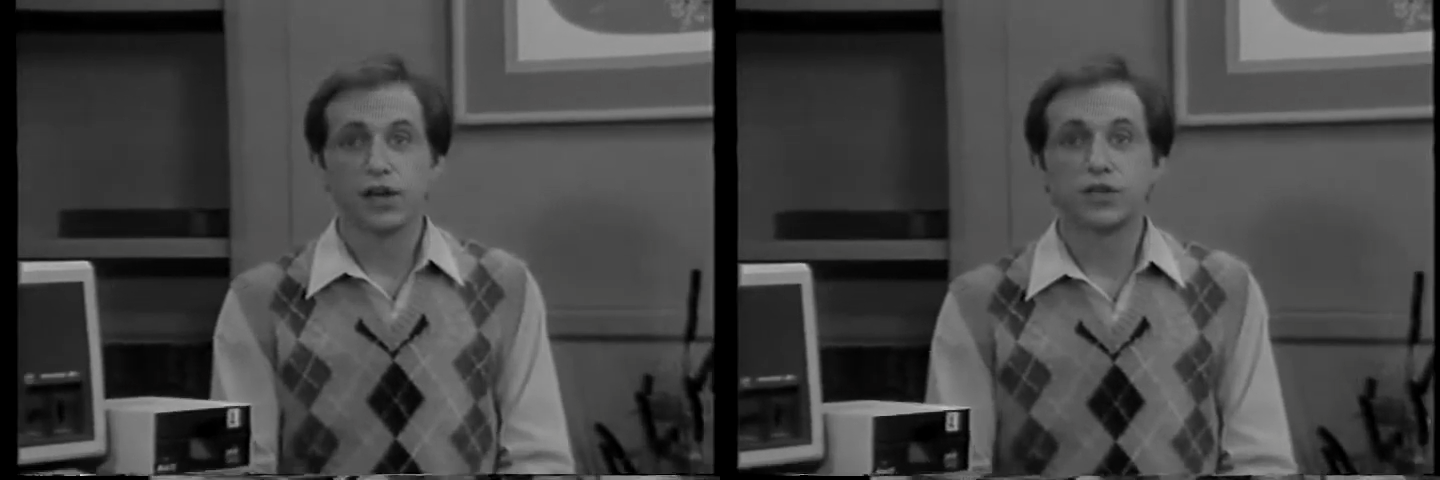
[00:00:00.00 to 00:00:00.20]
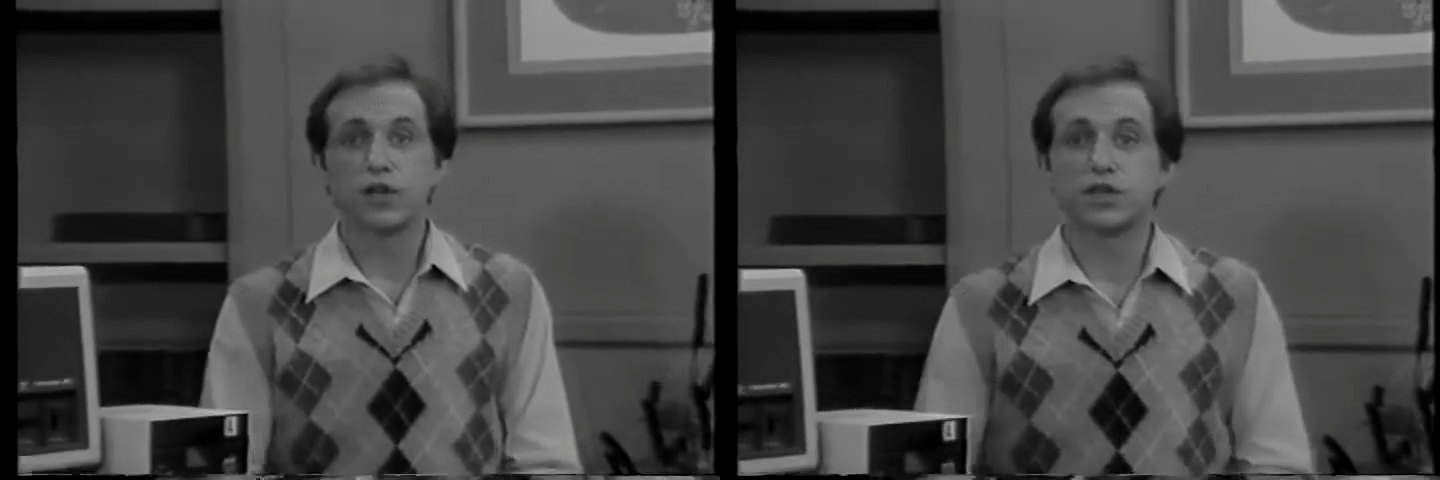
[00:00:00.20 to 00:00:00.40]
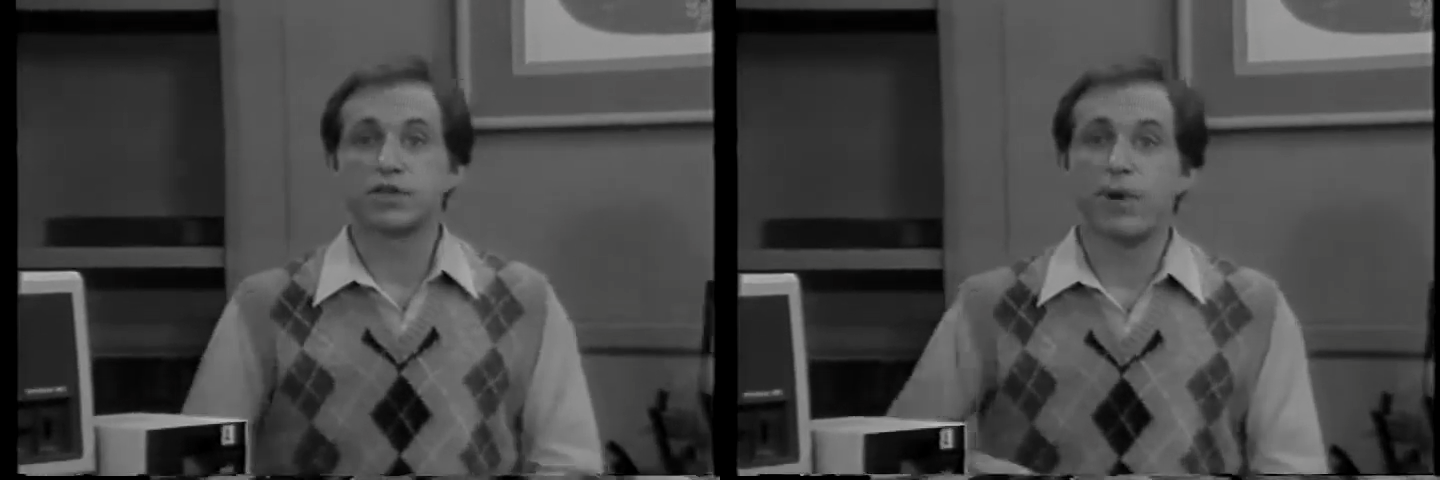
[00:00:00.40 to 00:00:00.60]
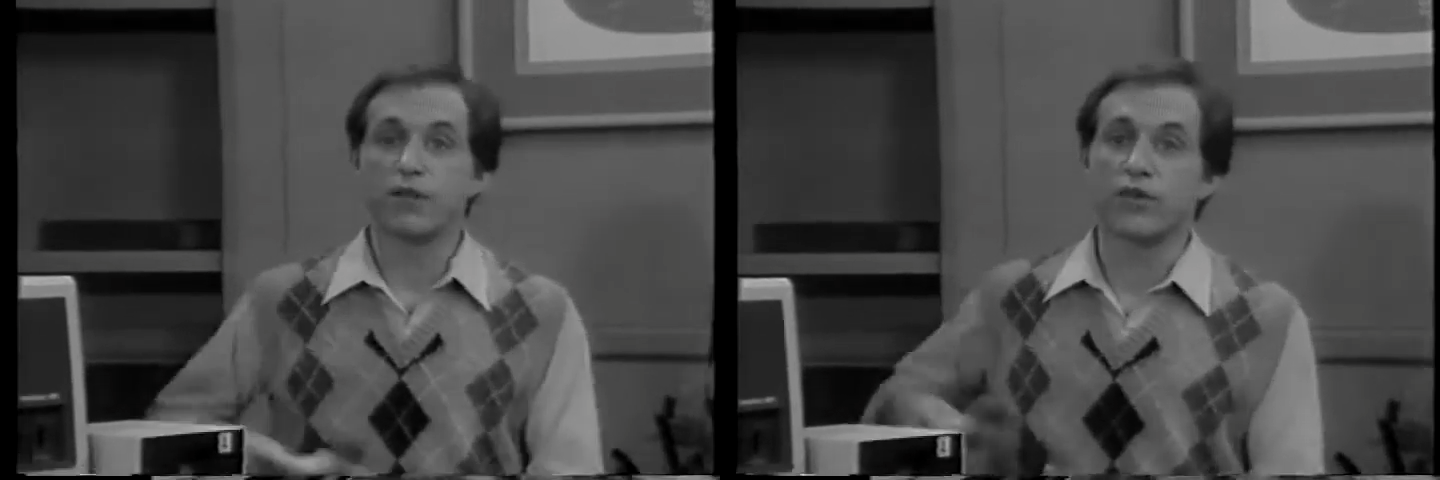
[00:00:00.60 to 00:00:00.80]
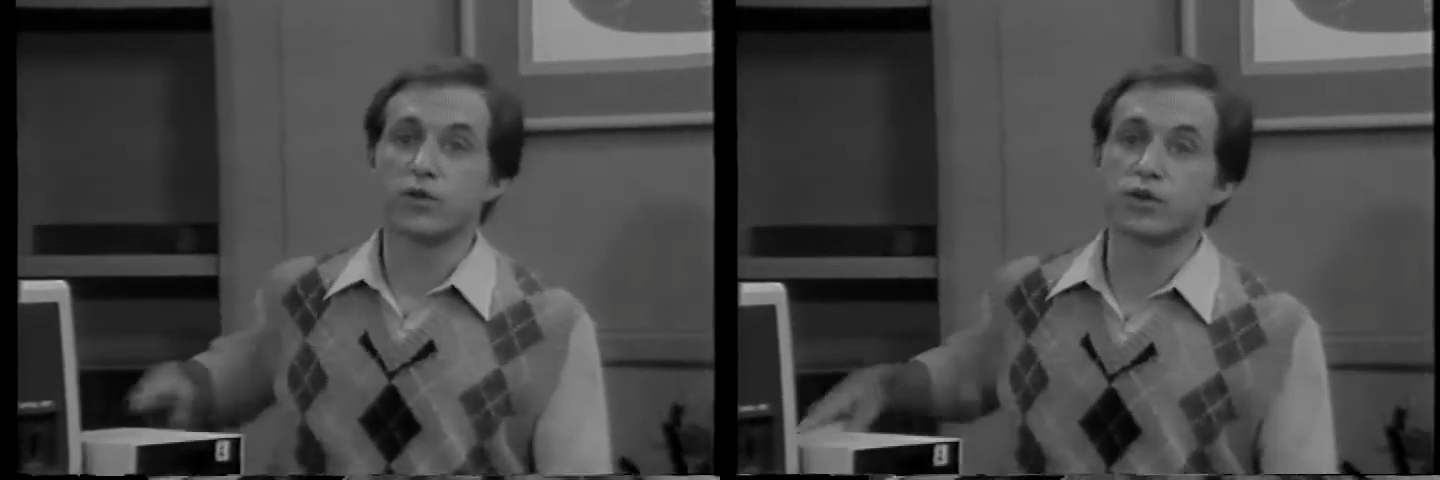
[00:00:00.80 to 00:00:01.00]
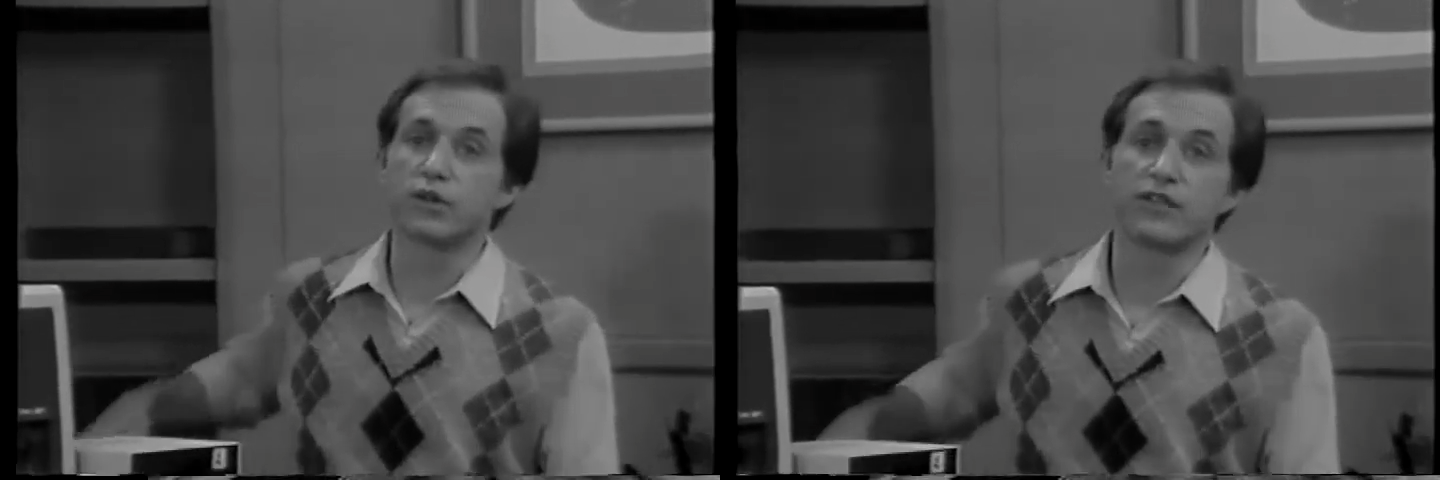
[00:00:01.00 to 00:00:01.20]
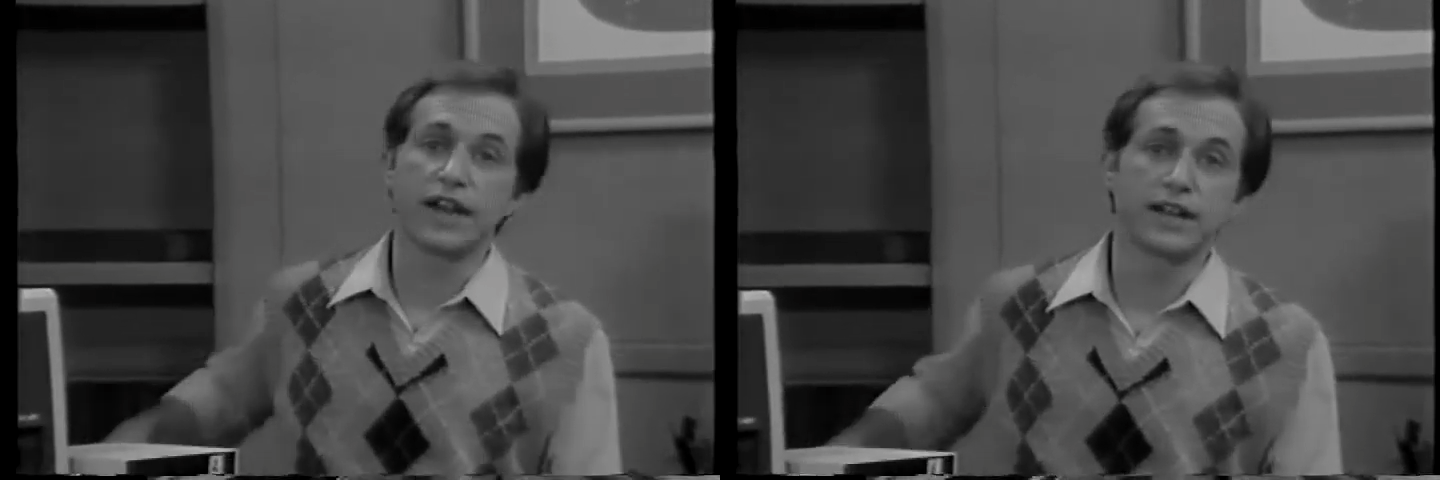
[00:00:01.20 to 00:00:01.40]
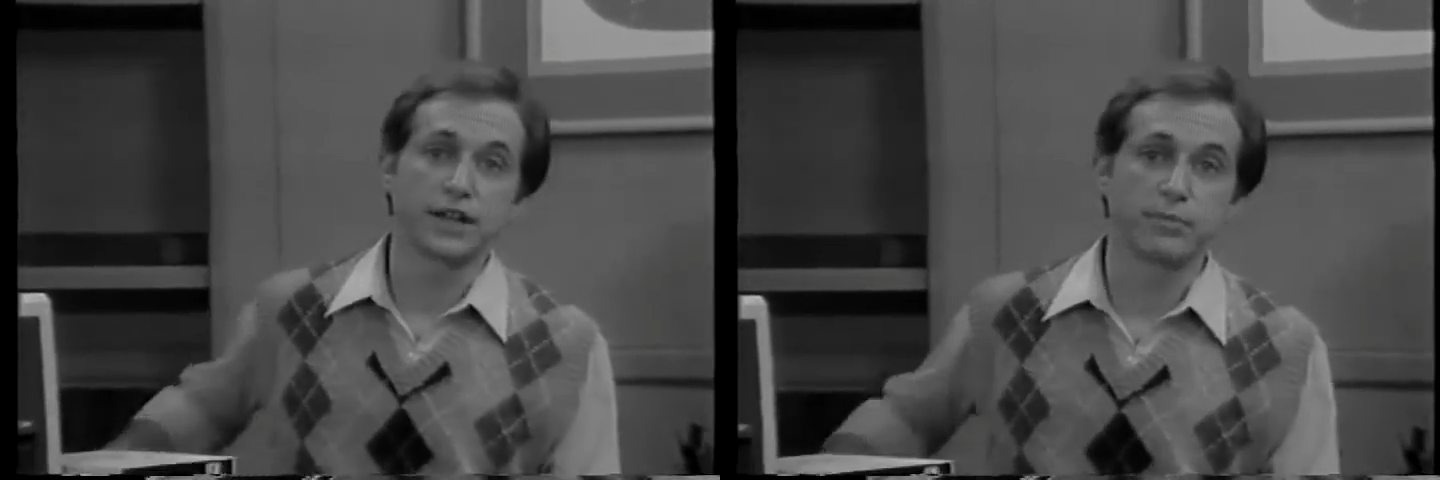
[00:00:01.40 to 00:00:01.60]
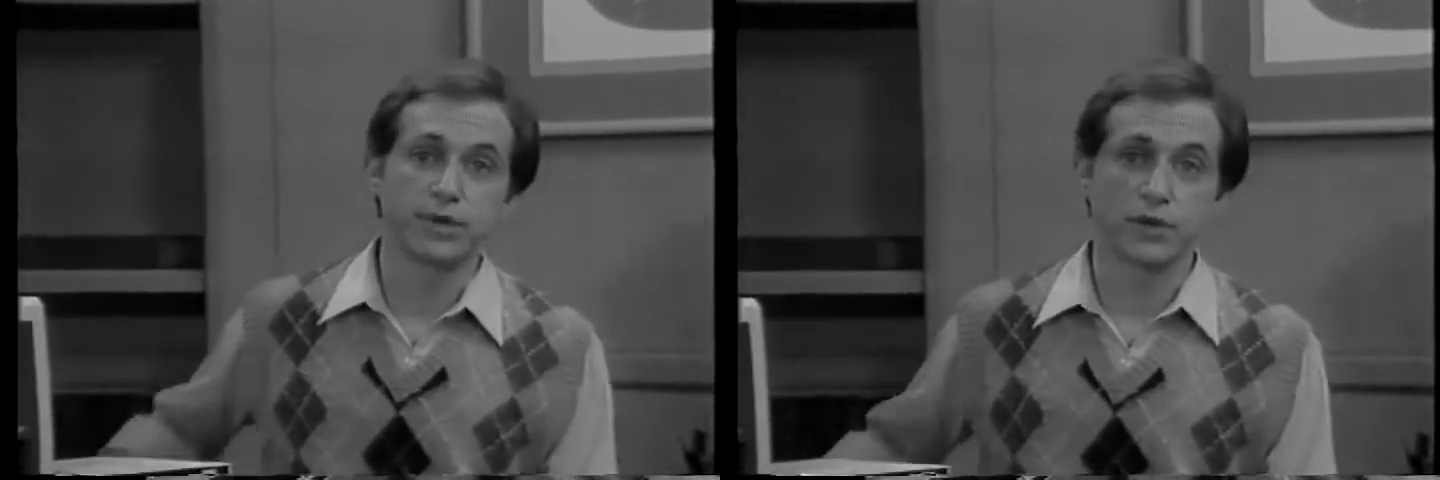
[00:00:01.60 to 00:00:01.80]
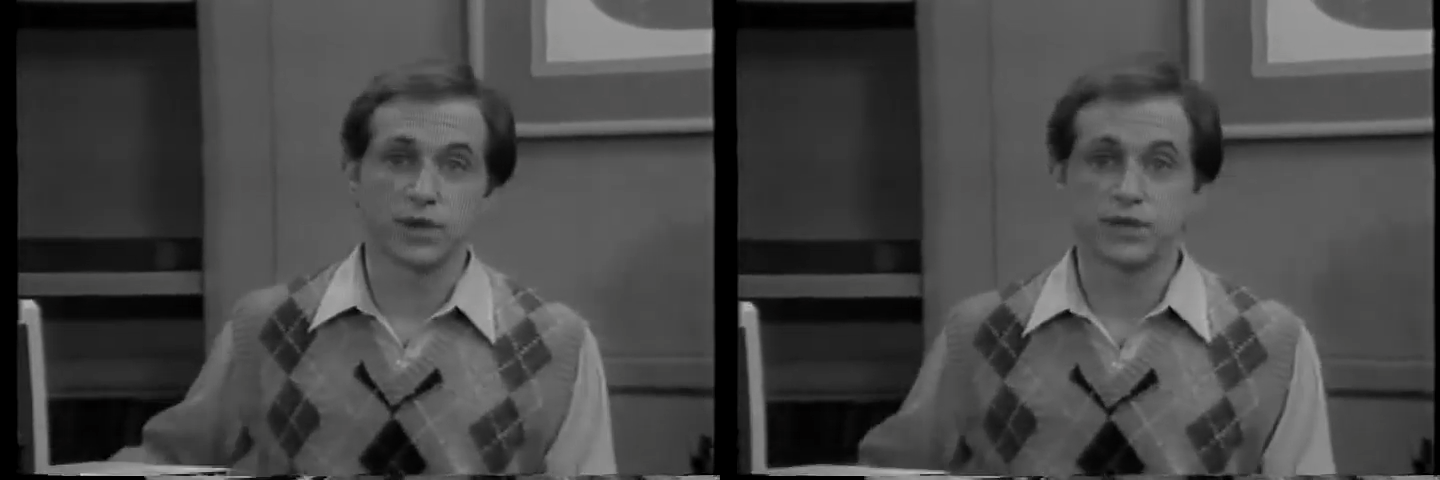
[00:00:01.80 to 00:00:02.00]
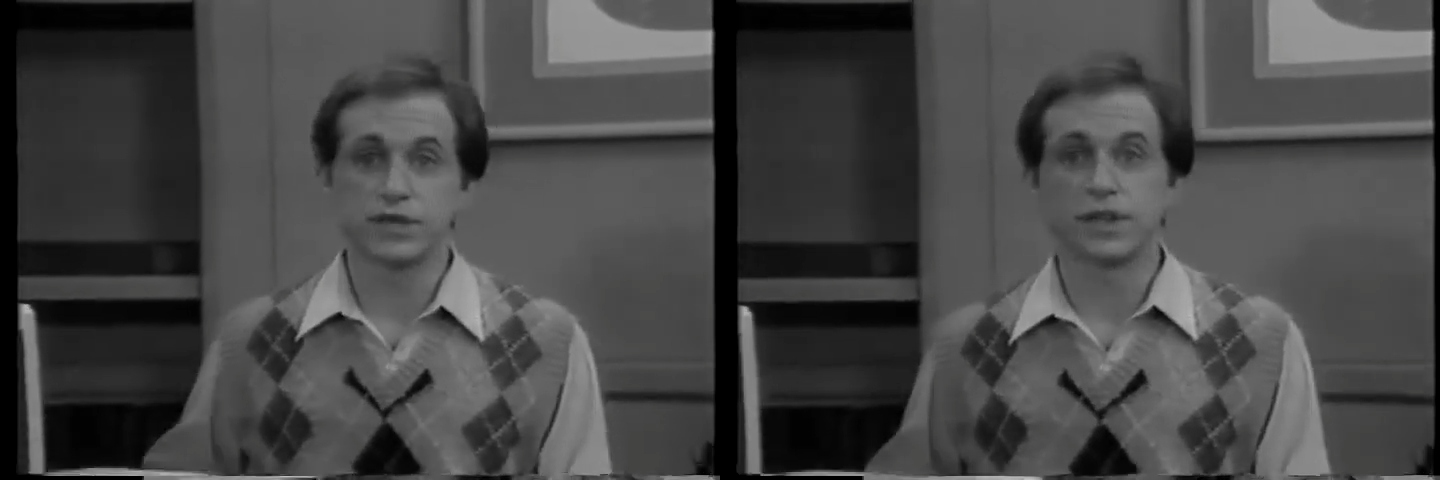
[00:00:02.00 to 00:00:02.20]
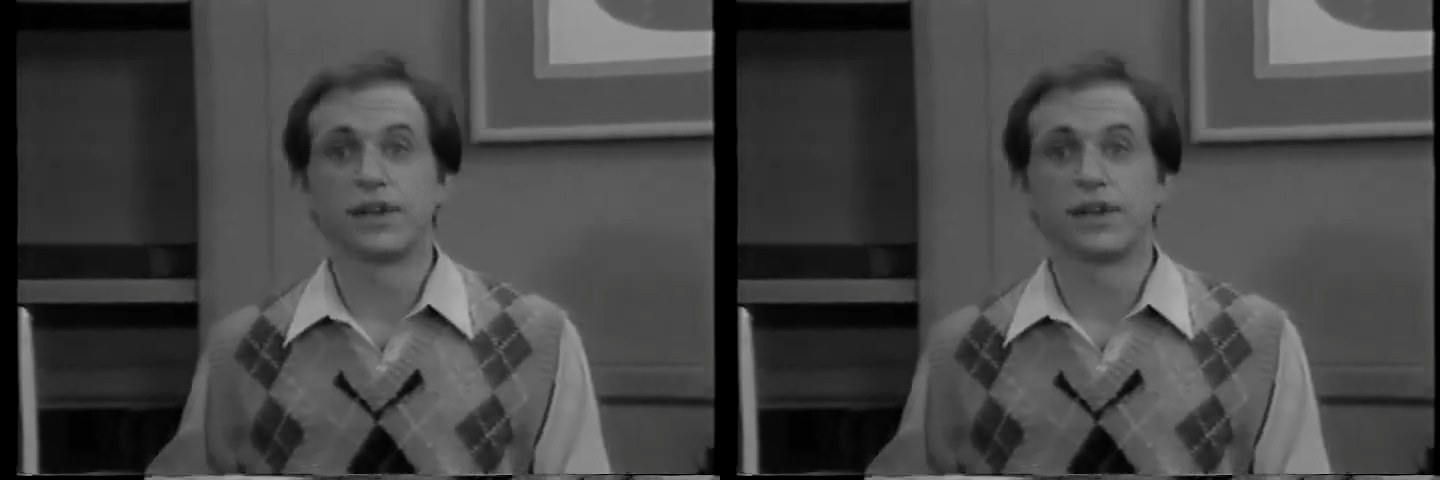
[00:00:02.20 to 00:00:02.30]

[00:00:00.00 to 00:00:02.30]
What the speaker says: So the smart folks who invented computers